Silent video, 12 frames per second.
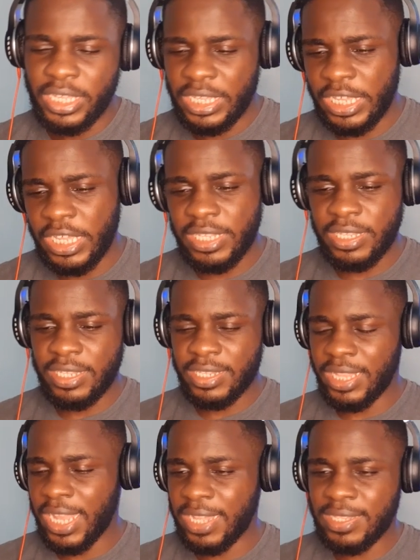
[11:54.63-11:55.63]
His
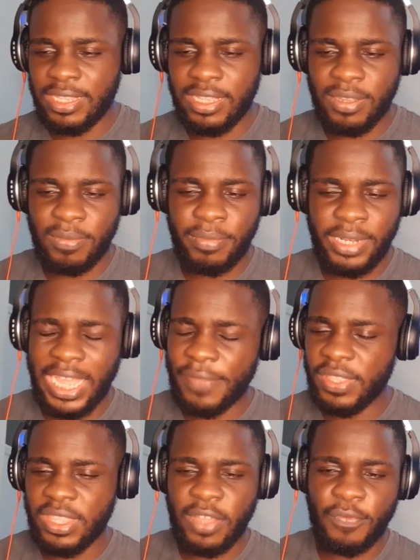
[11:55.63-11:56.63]
last live
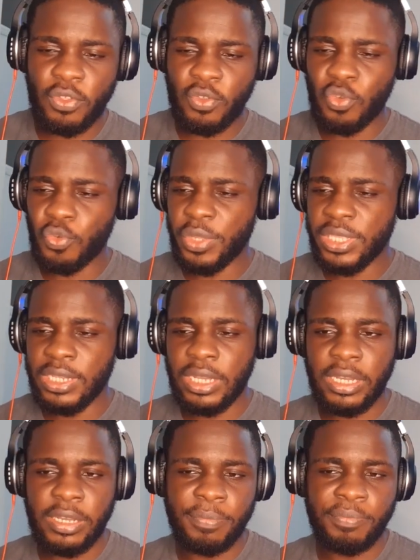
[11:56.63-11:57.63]
interview with
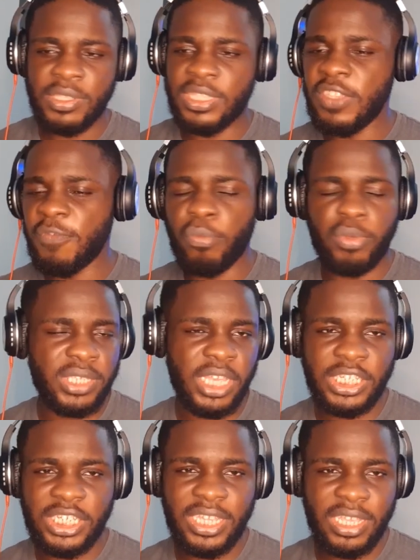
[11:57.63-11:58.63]
Steve
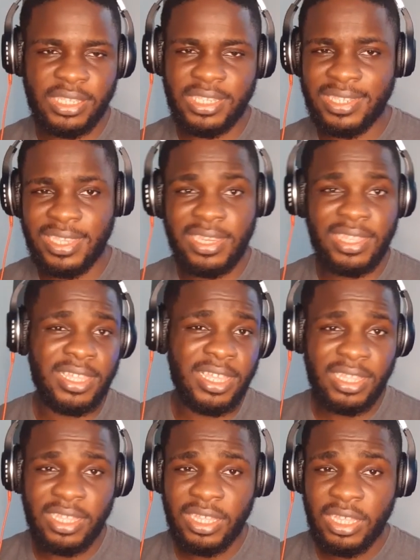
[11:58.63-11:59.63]
Busagi, yes, he said it
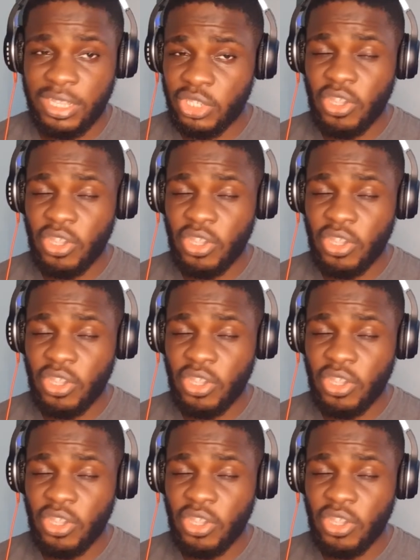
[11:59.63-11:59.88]
there. It's